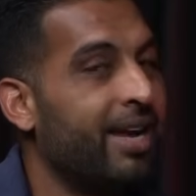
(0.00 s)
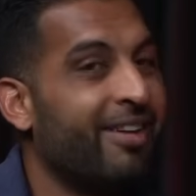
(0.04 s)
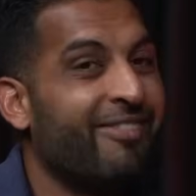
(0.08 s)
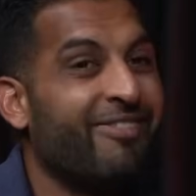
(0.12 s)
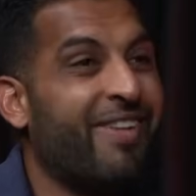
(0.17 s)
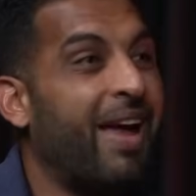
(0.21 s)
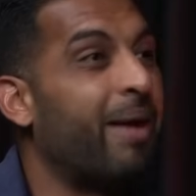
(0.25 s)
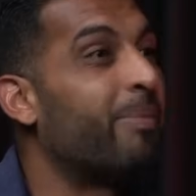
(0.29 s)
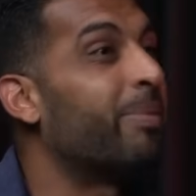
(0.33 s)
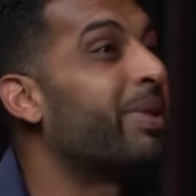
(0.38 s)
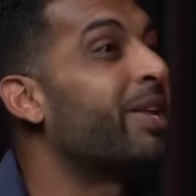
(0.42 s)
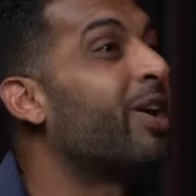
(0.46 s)

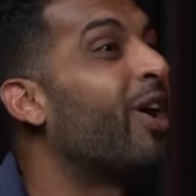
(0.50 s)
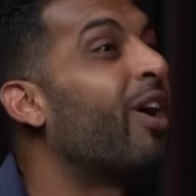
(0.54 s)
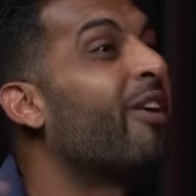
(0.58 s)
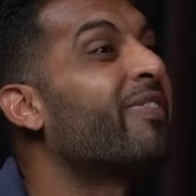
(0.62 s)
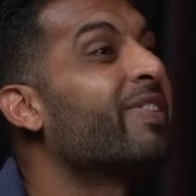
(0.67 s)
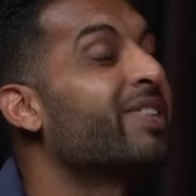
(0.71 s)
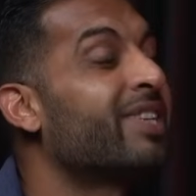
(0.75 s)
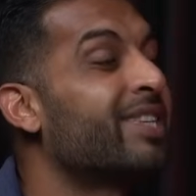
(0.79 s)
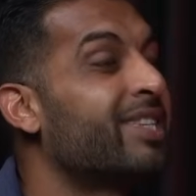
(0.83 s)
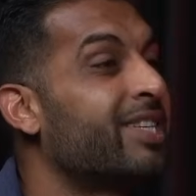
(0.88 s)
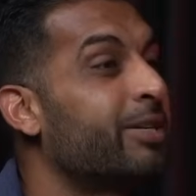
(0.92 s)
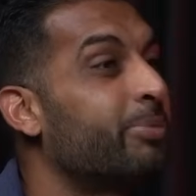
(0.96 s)
Family
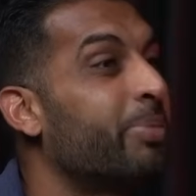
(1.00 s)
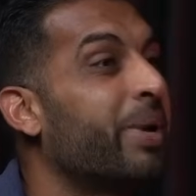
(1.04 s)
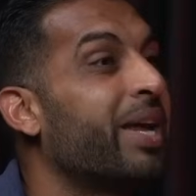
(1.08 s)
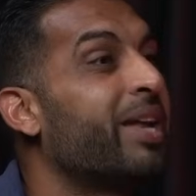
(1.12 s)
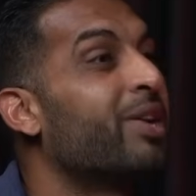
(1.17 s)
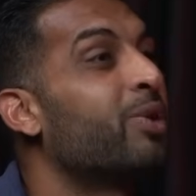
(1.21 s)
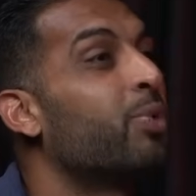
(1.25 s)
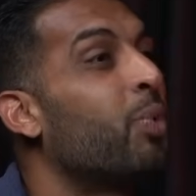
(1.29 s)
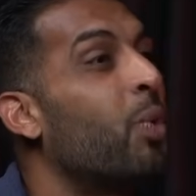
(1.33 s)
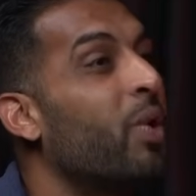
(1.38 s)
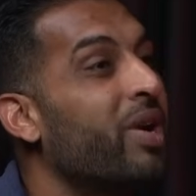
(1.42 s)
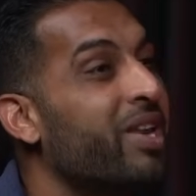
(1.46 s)
offices have
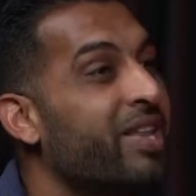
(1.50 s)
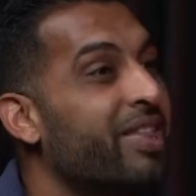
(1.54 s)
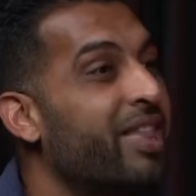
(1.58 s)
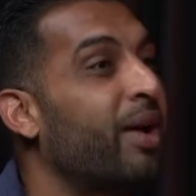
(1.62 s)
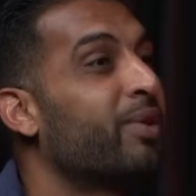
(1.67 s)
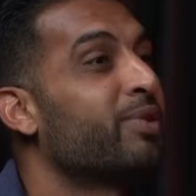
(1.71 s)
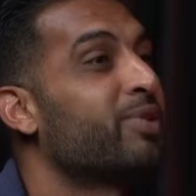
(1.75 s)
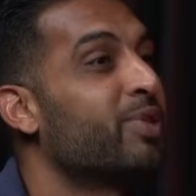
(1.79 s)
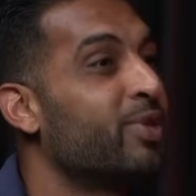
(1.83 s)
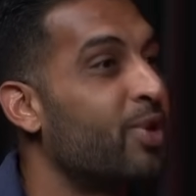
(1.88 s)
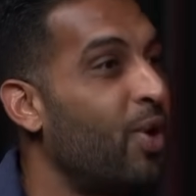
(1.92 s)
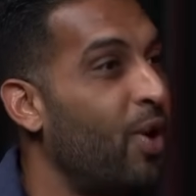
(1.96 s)
paid
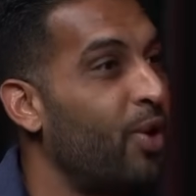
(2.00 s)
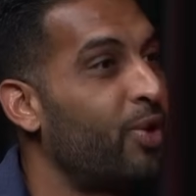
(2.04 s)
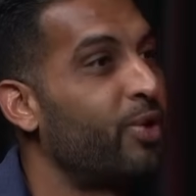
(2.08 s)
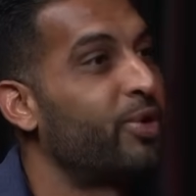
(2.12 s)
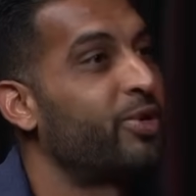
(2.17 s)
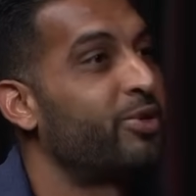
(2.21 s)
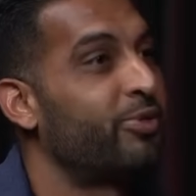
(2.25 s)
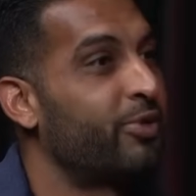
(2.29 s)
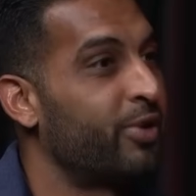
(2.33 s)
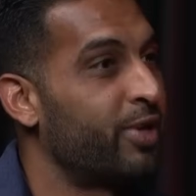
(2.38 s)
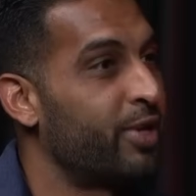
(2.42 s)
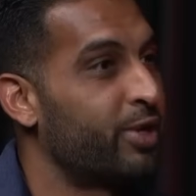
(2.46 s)

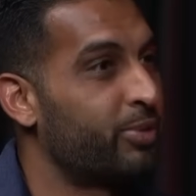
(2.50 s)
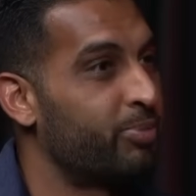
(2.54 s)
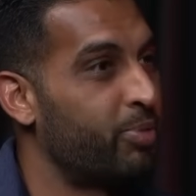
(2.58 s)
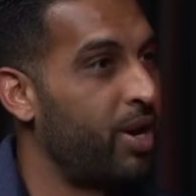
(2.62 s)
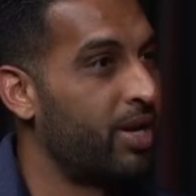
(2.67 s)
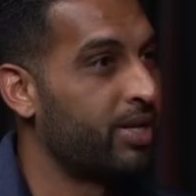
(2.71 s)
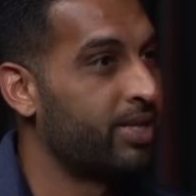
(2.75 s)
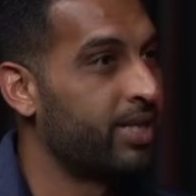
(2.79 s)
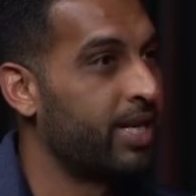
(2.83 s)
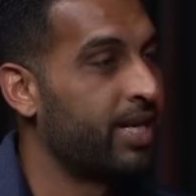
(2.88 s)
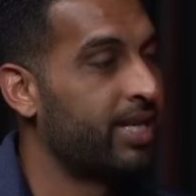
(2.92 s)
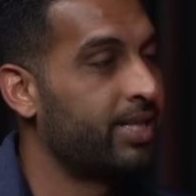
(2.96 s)
$20,000 for this
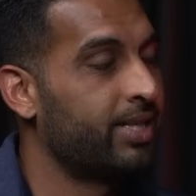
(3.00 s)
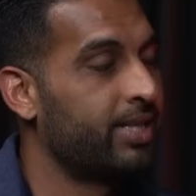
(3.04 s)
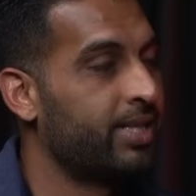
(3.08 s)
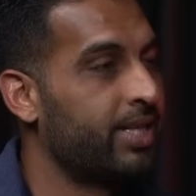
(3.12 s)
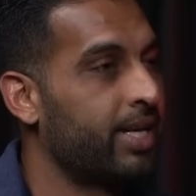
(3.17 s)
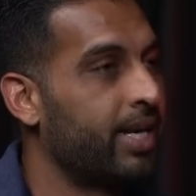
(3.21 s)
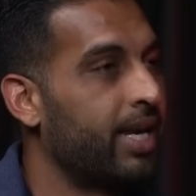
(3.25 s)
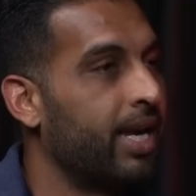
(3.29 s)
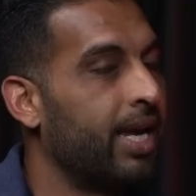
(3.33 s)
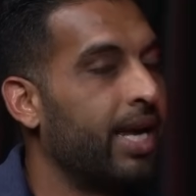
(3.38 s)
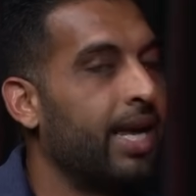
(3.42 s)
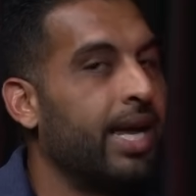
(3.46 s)
process.